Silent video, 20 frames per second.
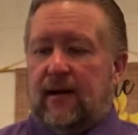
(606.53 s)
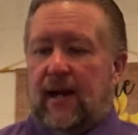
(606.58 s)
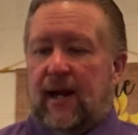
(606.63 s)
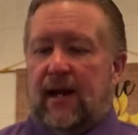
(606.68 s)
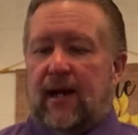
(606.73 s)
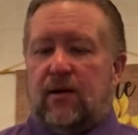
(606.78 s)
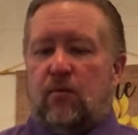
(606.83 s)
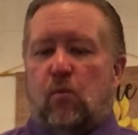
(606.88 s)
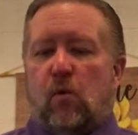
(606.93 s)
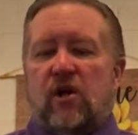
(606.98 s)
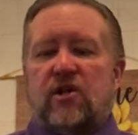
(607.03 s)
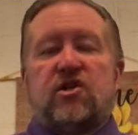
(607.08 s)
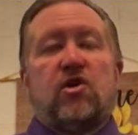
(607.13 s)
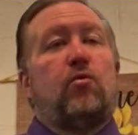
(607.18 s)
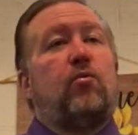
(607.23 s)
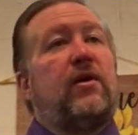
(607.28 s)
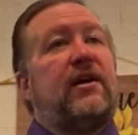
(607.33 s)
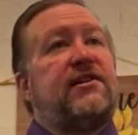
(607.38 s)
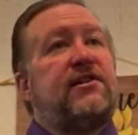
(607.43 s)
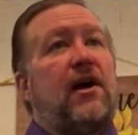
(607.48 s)
and want to
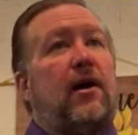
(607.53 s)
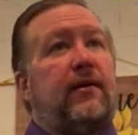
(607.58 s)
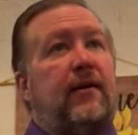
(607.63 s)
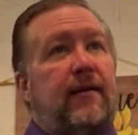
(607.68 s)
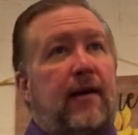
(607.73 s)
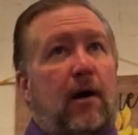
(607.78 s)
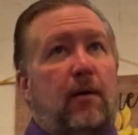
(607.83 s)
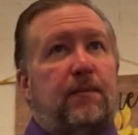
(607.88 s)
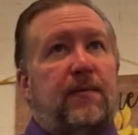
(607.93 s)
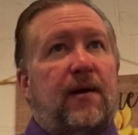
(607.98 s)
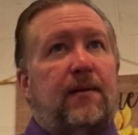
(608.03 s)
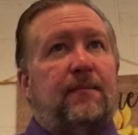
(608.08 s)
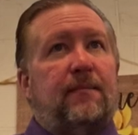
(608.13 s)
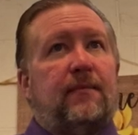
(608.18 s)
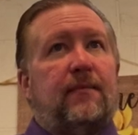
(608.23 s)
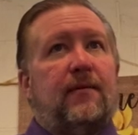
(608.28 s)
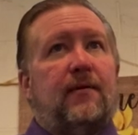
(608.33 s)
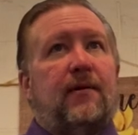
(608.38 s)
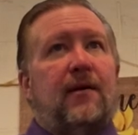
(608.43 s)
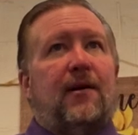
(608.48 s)
reach out and help
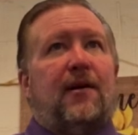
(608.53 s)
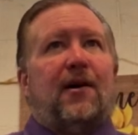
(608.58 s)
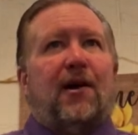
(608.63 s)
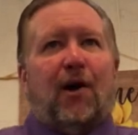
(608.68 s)
them?